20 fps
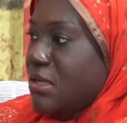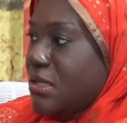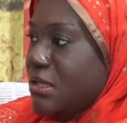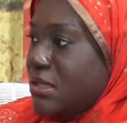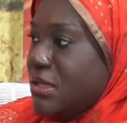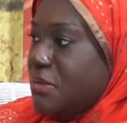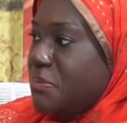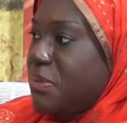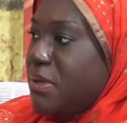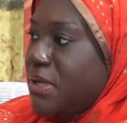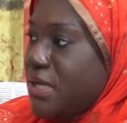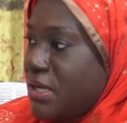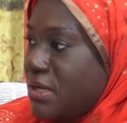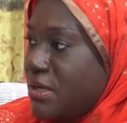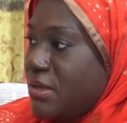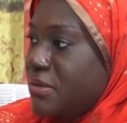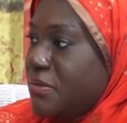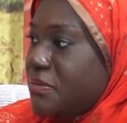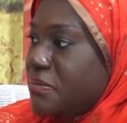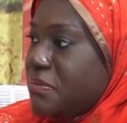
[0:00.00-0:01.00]

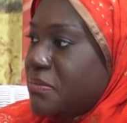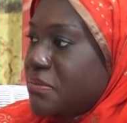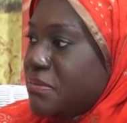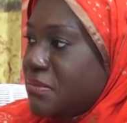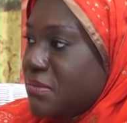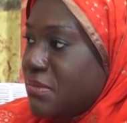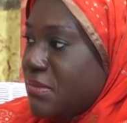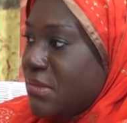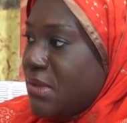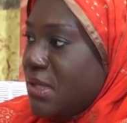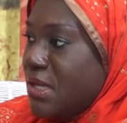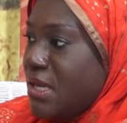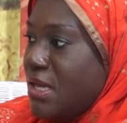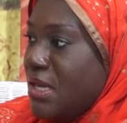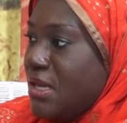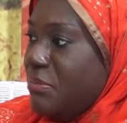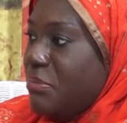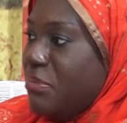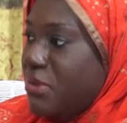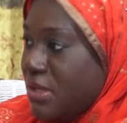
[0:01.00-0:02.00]
Discipline,
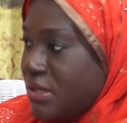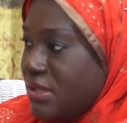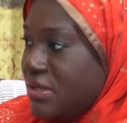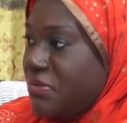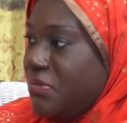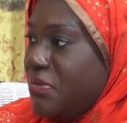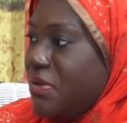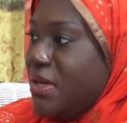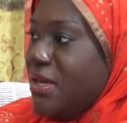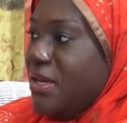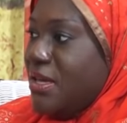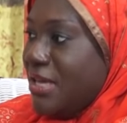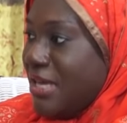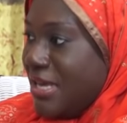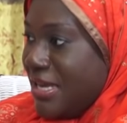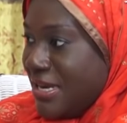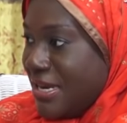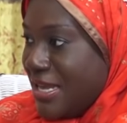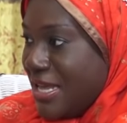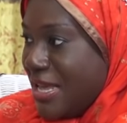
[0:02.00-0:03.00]
persevere, persevere and